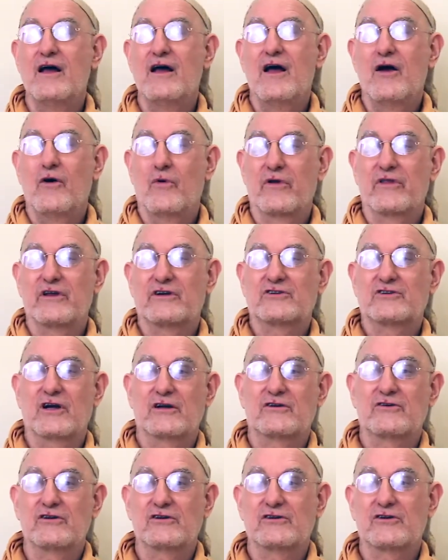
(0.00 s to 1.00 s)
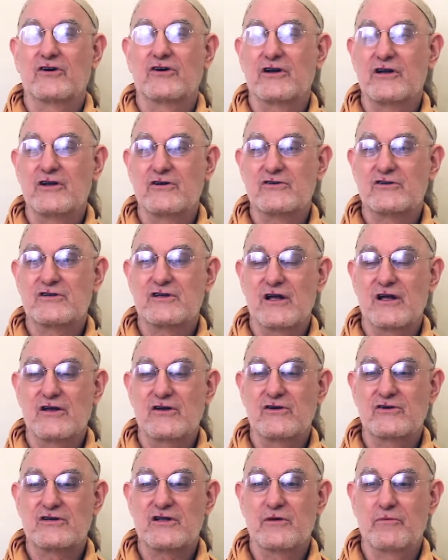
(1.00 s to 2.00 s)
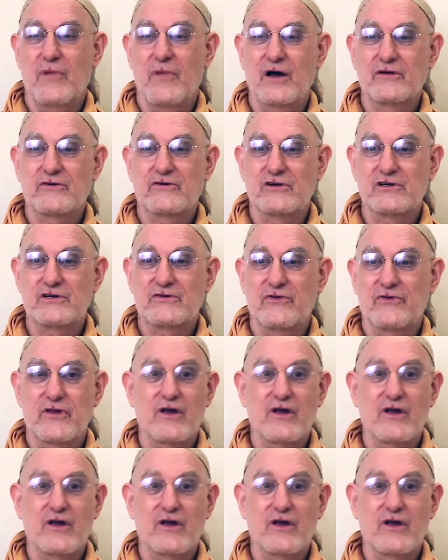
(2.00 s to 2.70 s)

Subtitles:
when the Kshatriyas are going to use the mantras for the